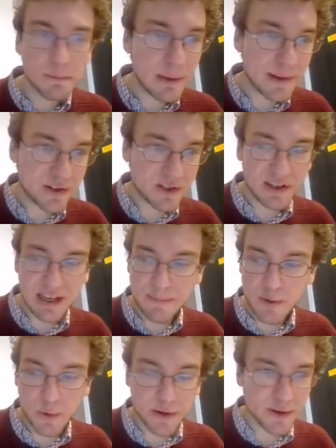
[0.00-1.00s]
Maybe just to
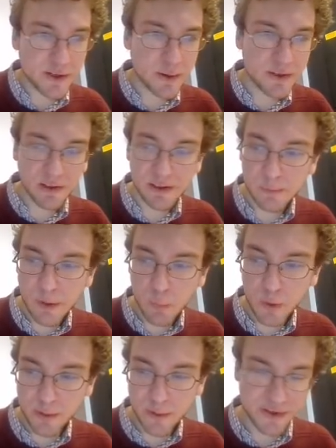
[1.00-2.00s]
keep you on your toes a little bit,
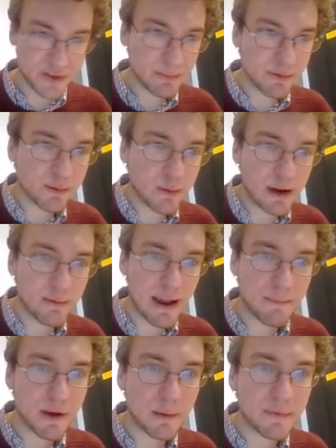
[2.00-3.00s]
one question before I
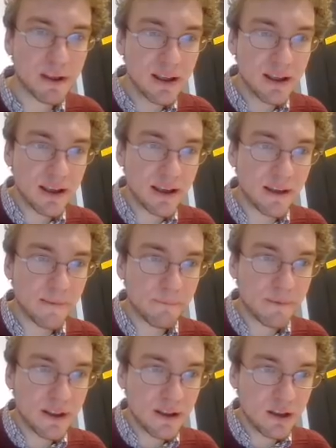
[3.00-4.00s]
wrap up.
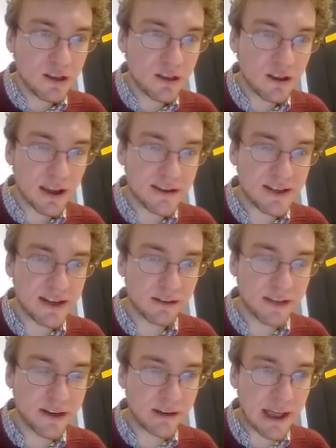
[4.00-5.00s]
I did
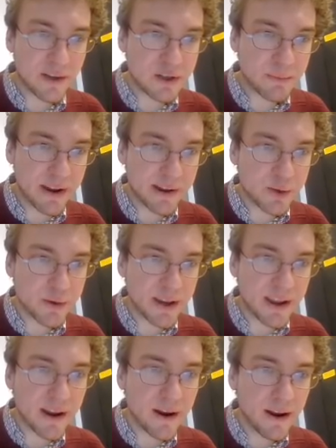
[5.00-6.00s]
a little algebraic
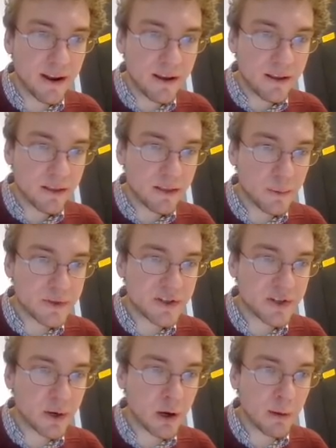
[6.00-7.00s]
trick here. There was
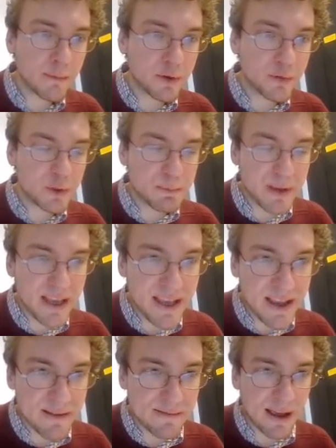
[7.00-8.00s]
a term which was
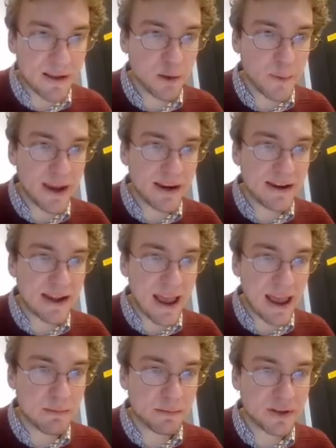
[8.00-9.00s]
p evaluated
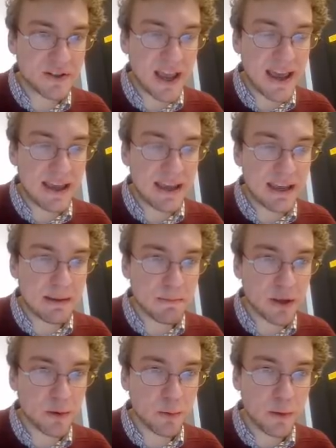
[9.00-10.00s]
at n plus a e
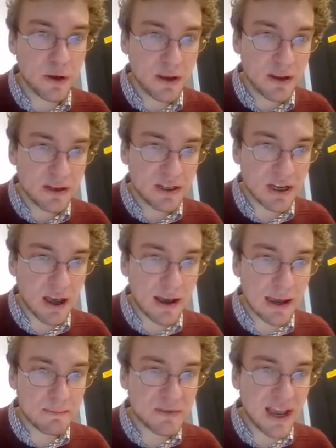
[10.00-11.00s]
mu
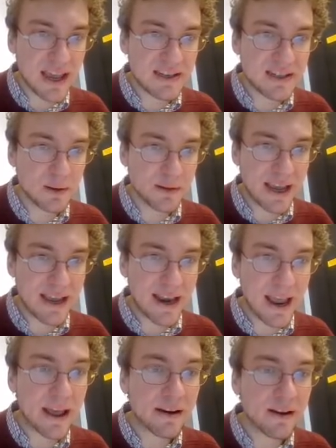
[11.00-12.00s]
times a tilde
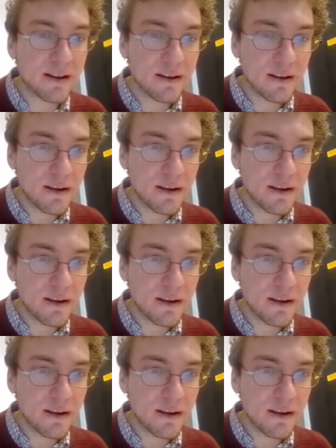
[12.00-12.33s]
at n.